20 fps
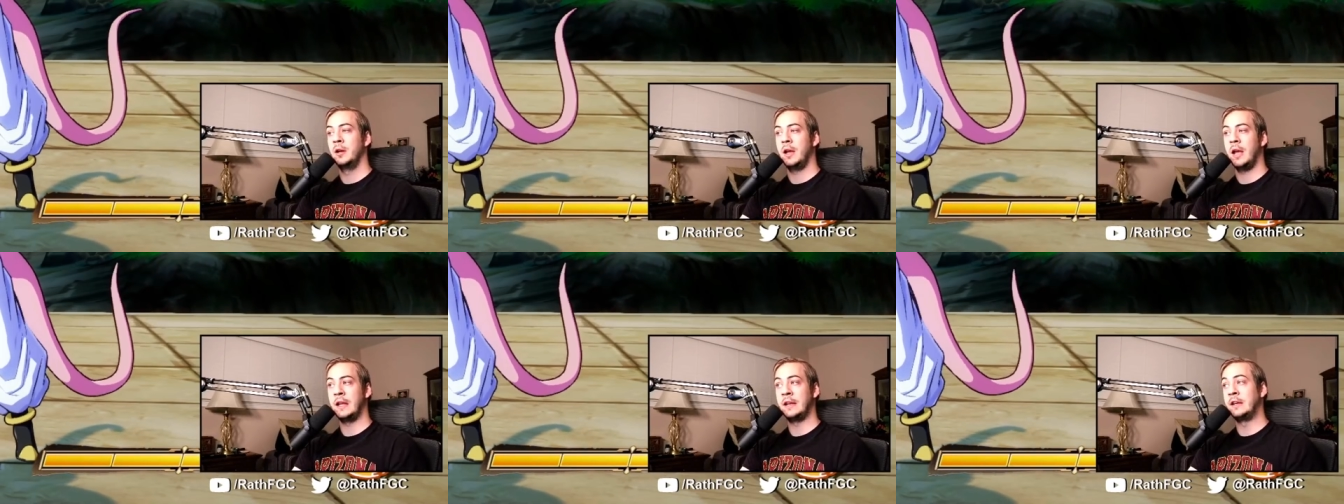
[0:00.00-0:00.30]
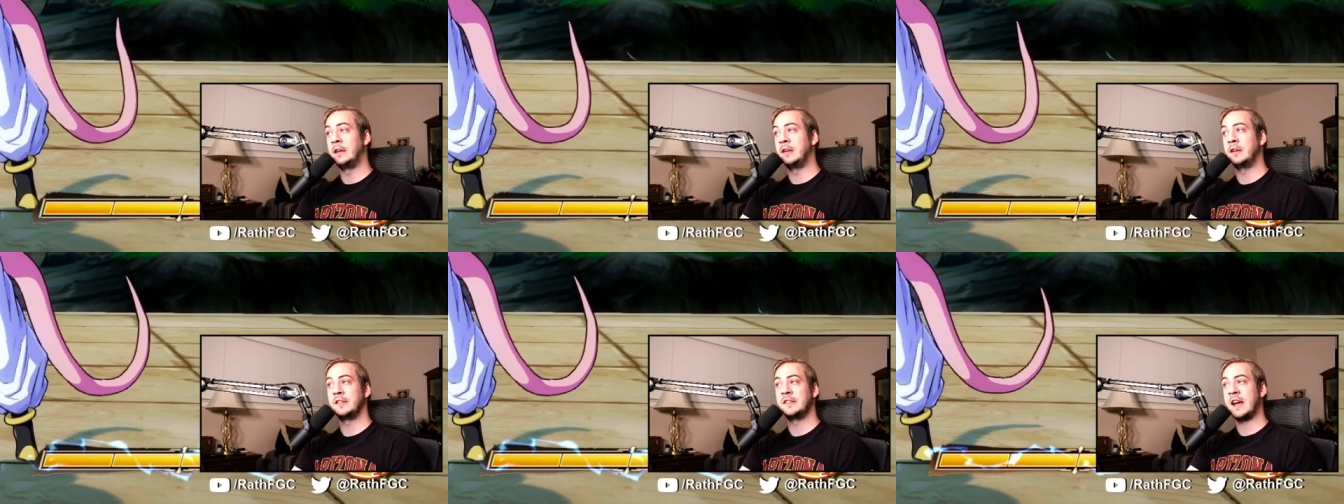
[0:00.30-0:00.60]
in
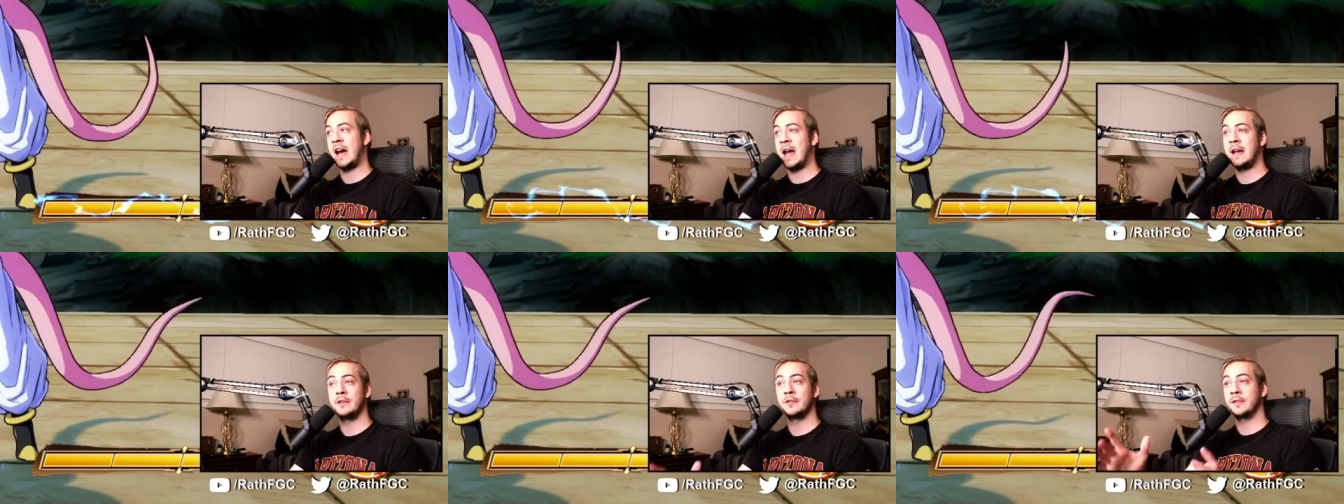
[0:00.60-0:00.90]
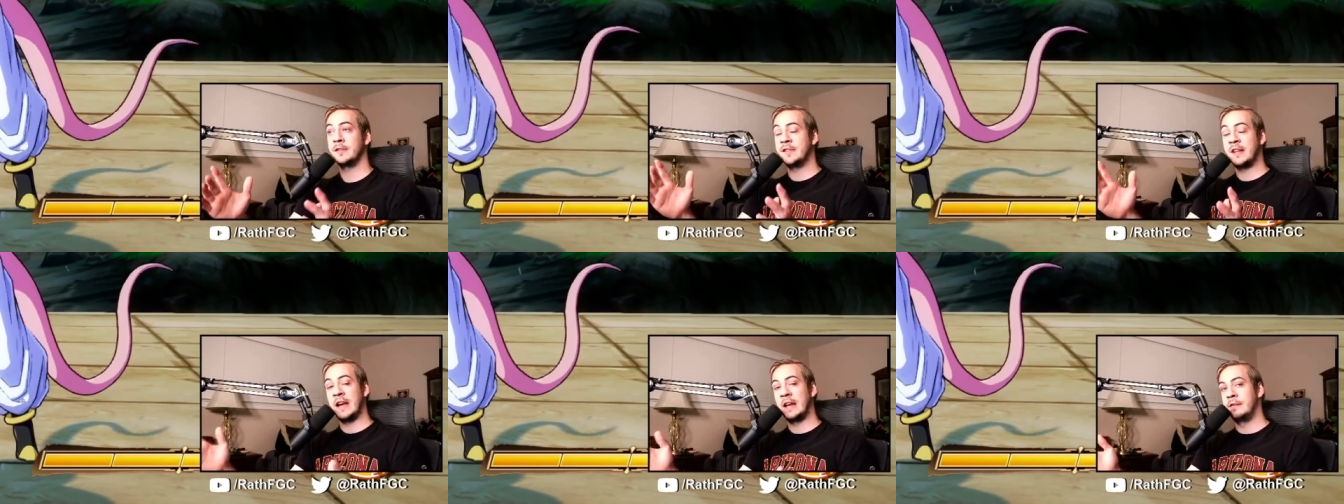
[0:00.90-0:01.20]
an entire
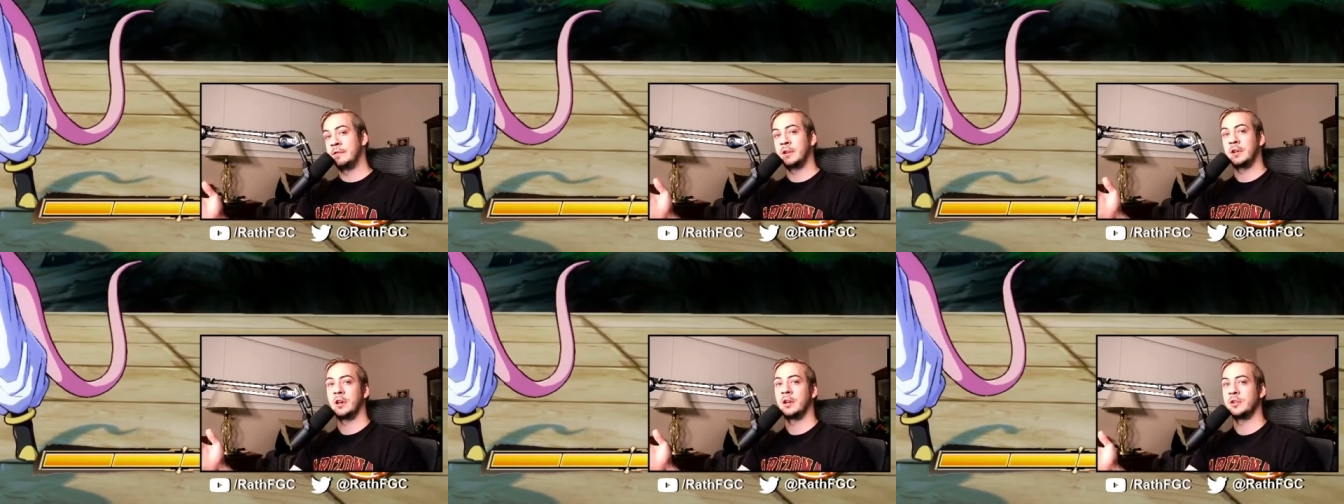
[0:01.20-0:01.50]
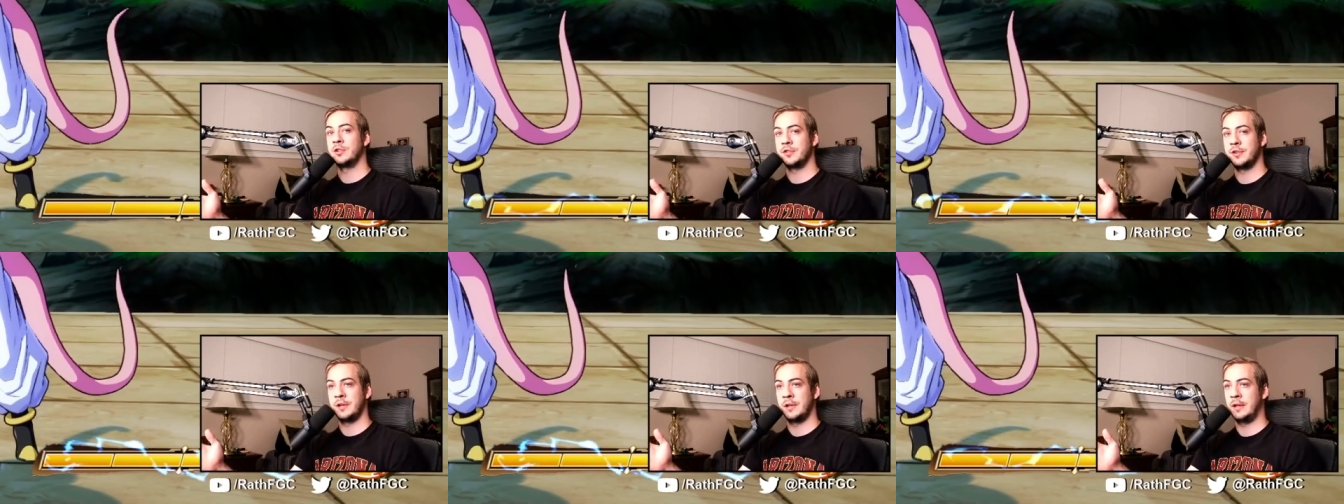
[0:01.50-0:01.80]
side of a
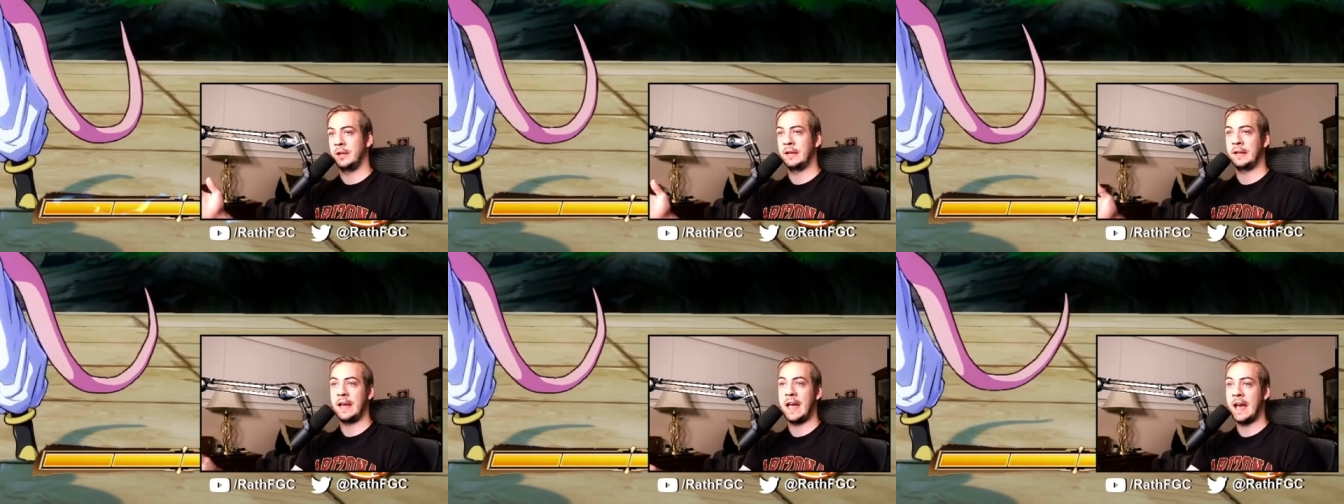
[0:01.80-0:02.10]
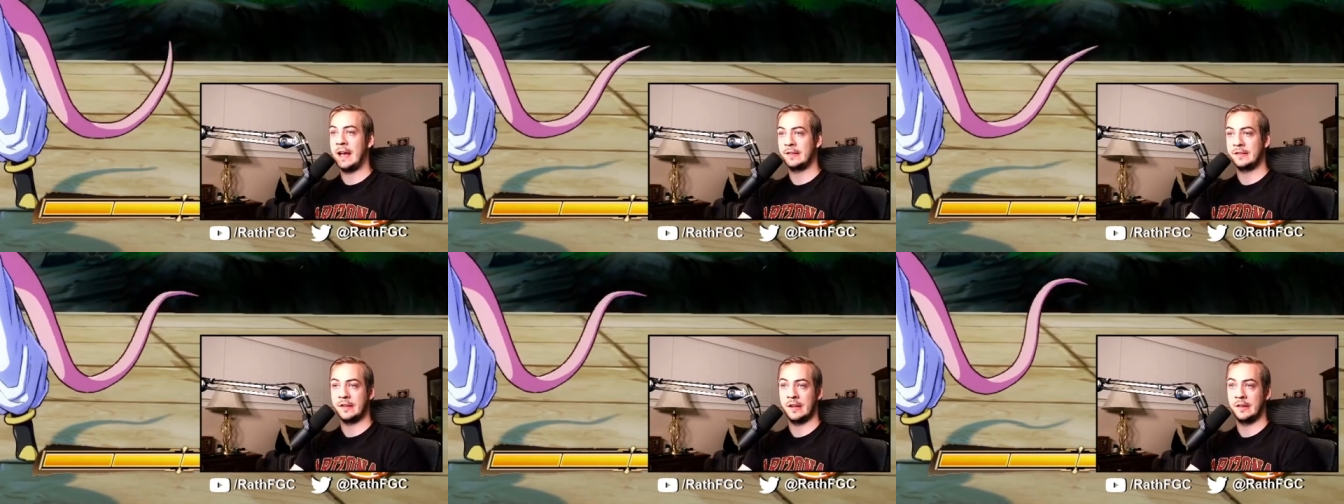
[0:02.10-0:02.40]
country. Like
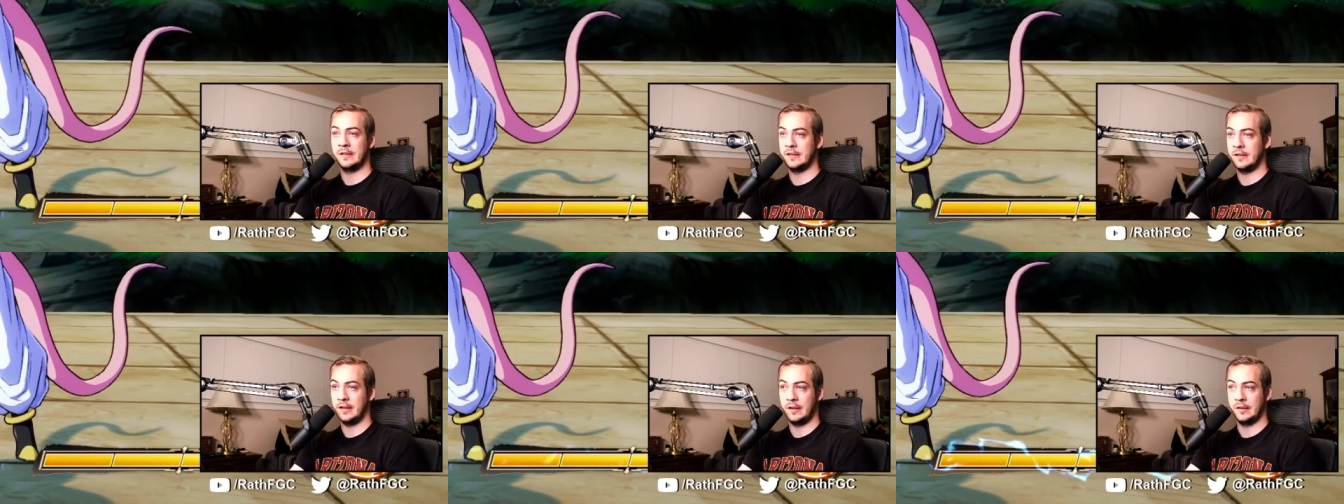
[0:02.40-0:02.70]
Axice